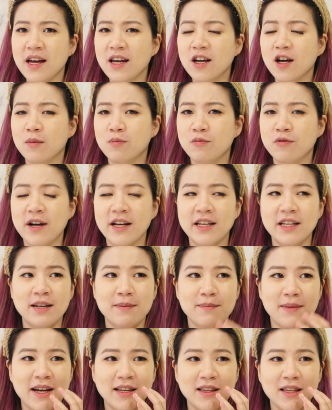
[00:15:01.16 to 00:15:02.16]
I got
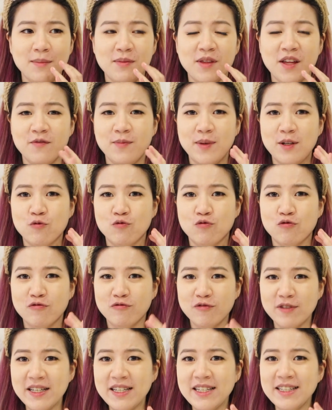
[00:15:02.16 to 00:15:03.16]
pregnant, my lips have been
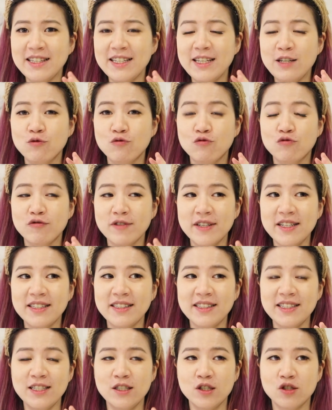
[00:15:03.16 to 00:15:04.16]

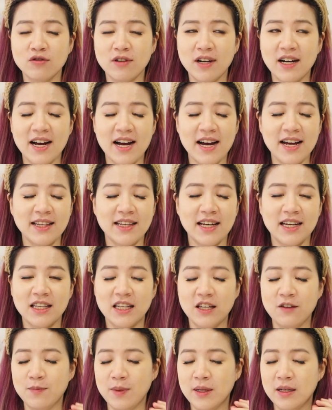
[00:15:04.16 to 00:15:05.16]
really dry, like
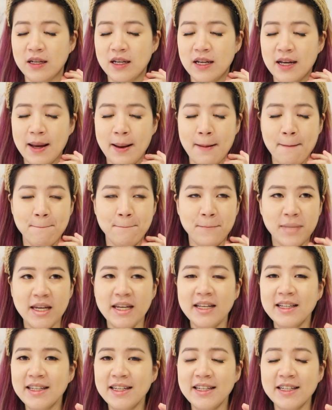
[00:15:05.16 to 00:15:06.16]
they've been
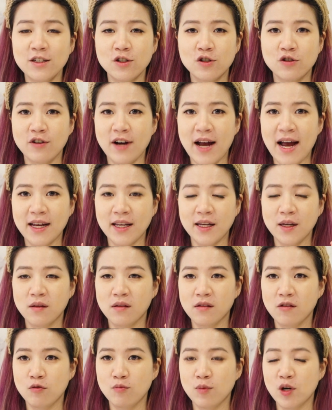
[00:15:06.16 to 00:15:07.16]
peeling and cracking
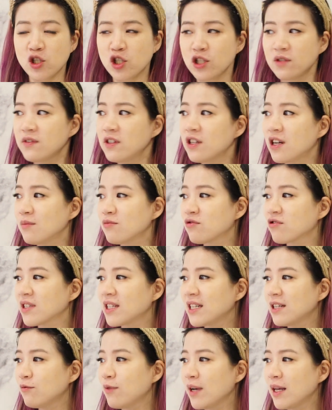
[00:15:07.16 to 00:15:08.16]
so much, even though I'm
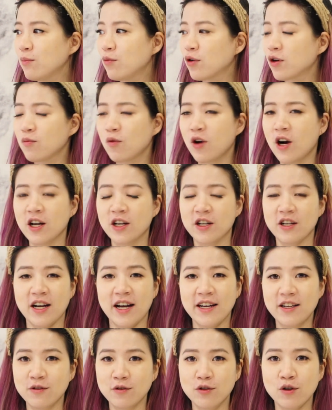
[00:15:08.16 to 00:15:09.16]
drinking way more water.
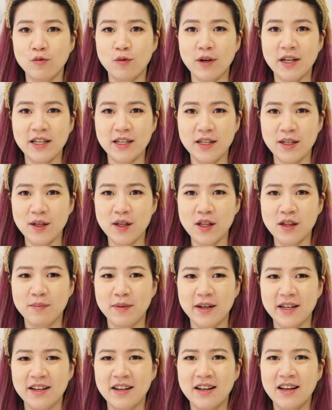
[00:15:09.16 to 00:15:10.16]
I don't know what it is,
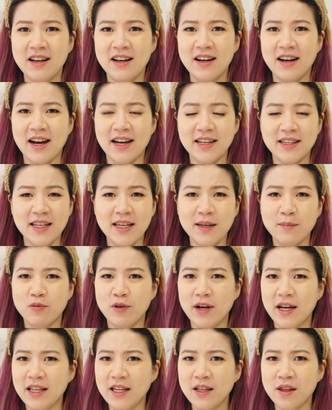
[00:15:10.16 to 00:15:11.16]
but I think
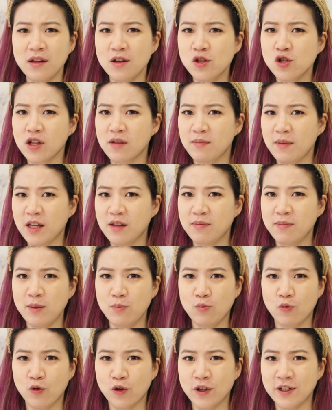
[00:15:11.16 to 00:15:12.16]
pregnancy just makes me
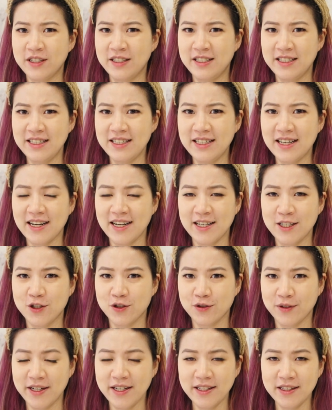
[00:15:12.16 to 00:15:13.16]
more
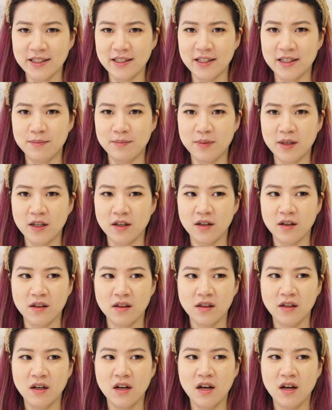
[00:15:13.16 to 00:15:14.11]
dehydrated because